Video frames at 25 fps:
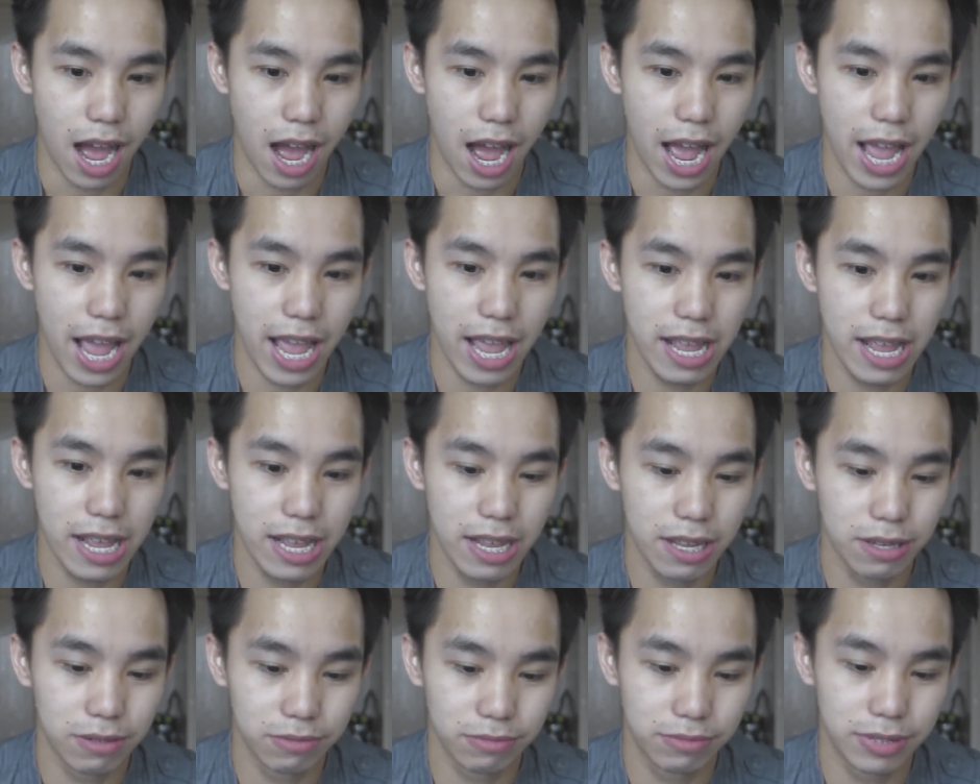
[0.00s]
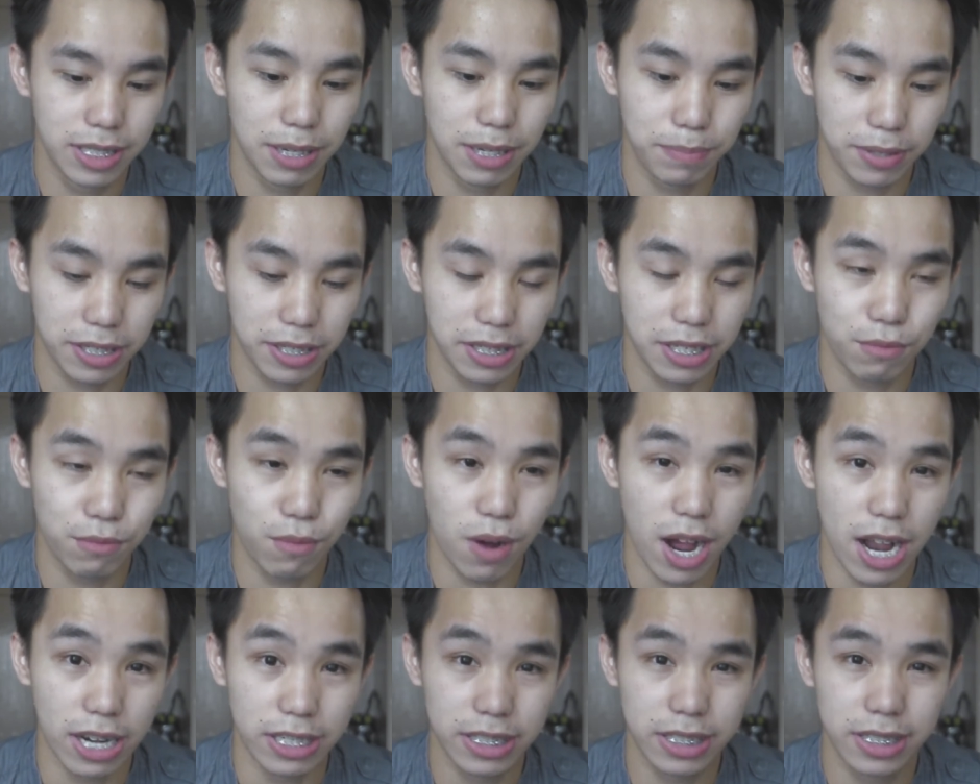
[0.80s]
I typically
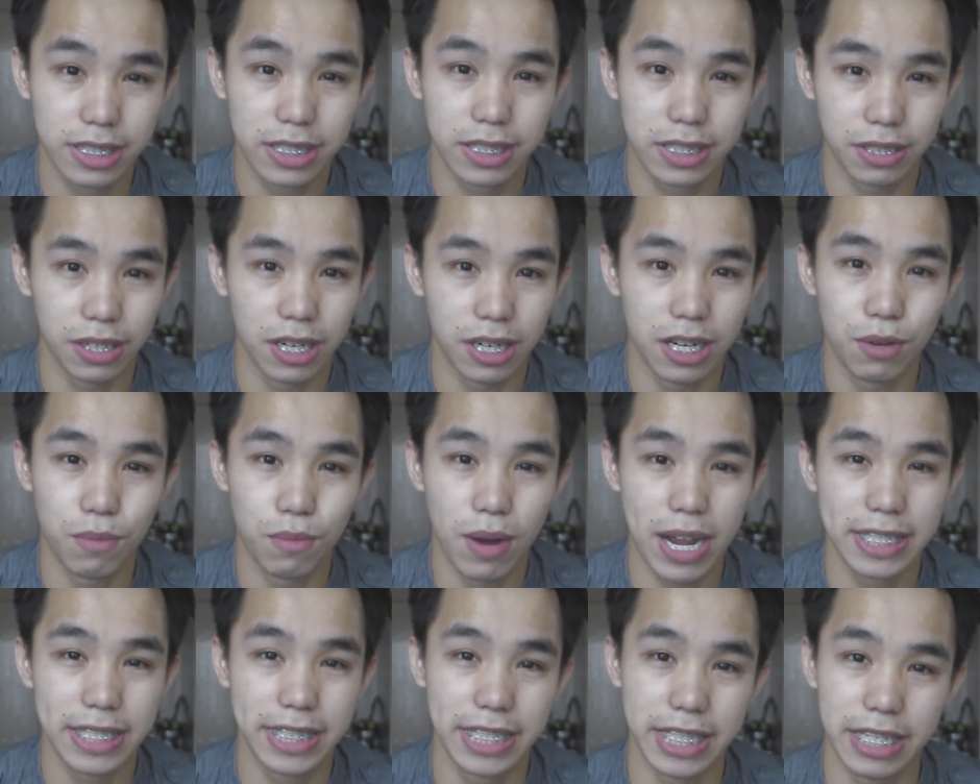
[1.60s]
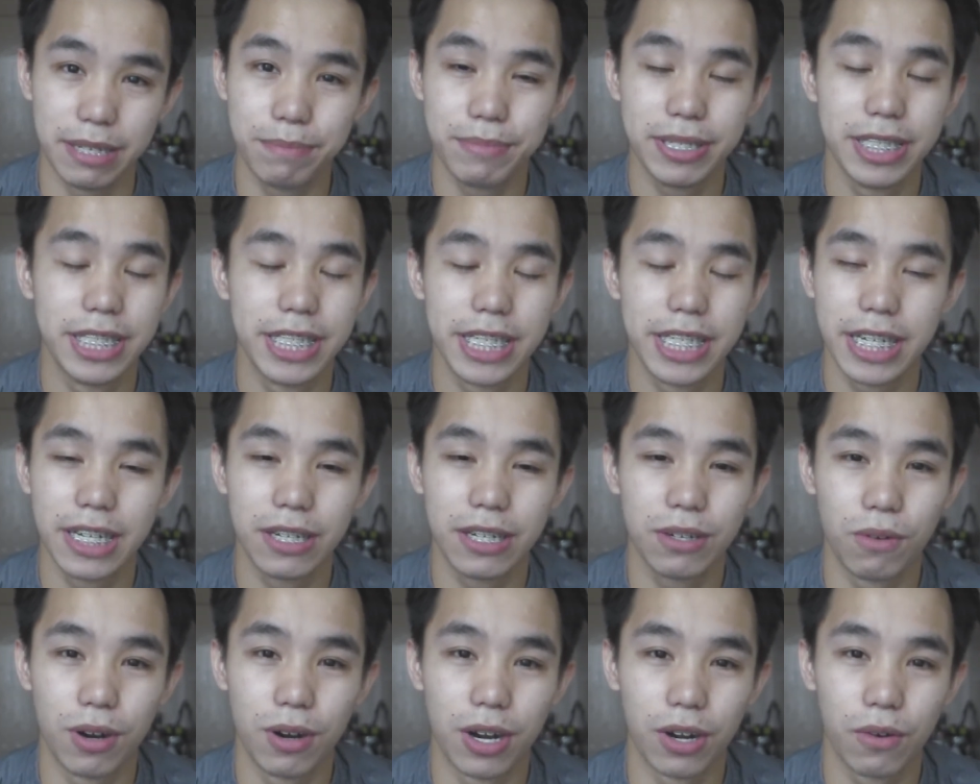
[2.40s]
watch YC
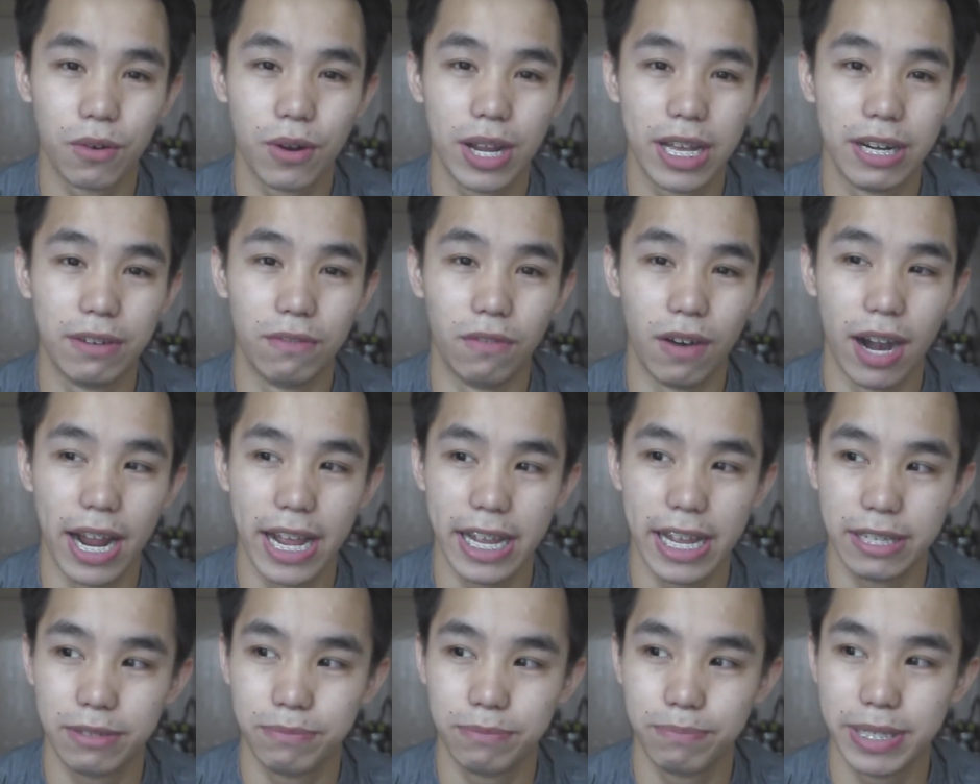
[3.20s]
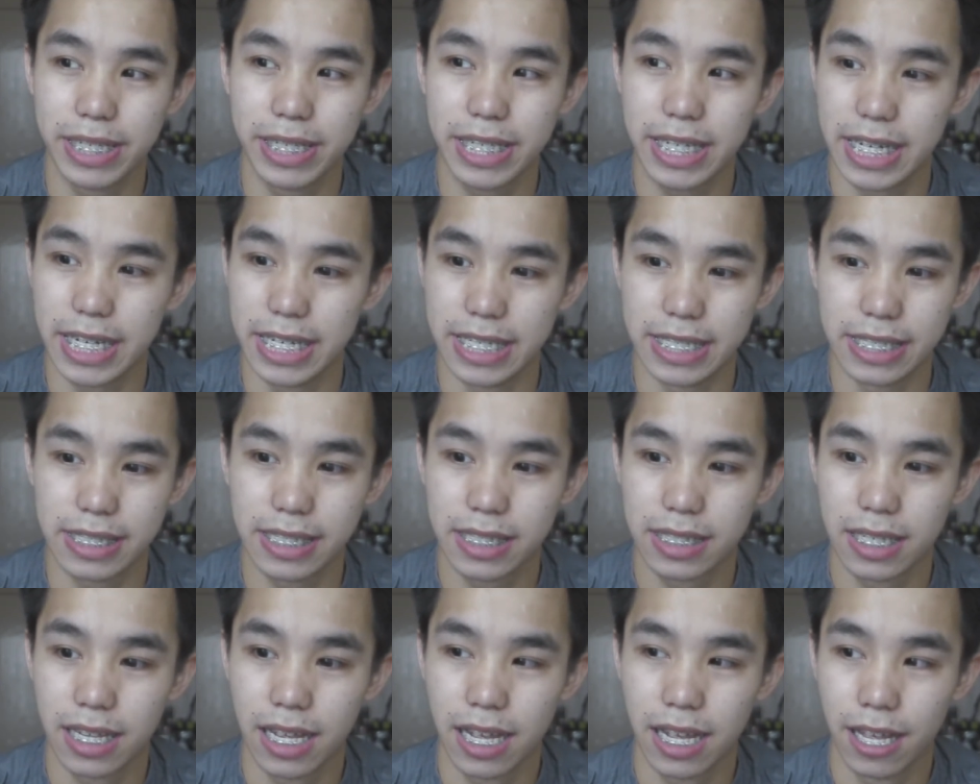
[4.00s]
Imaging or Creative Ryan,
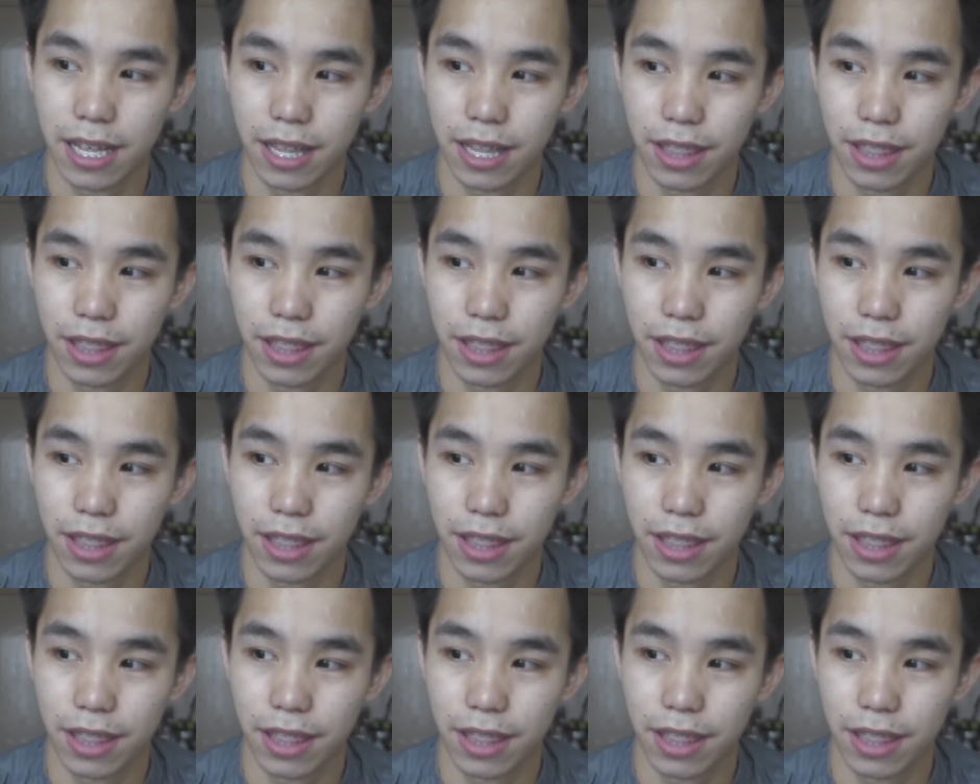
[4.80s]
because